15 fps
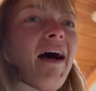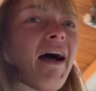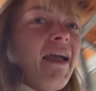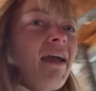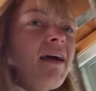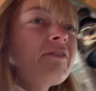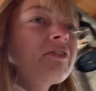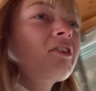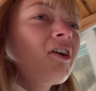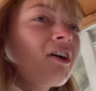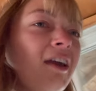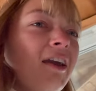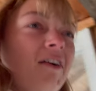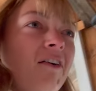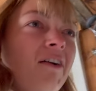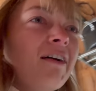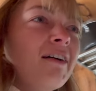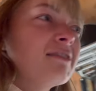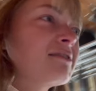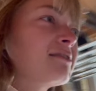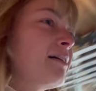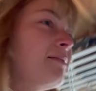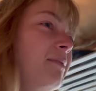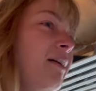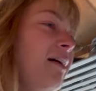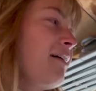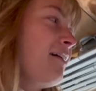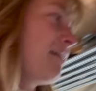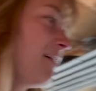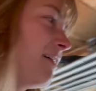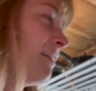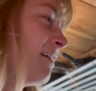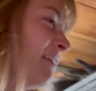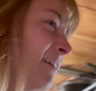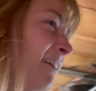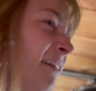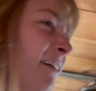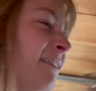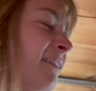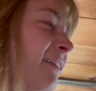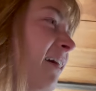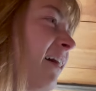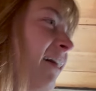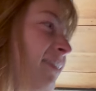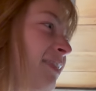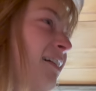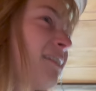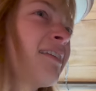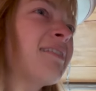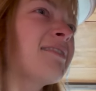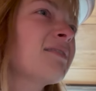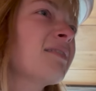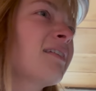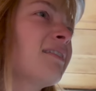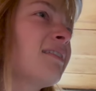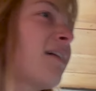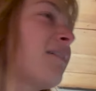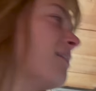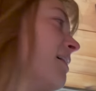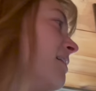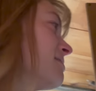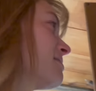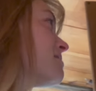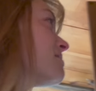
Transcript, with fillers: I have cooking oil somewhere. I thought that's what it, that was.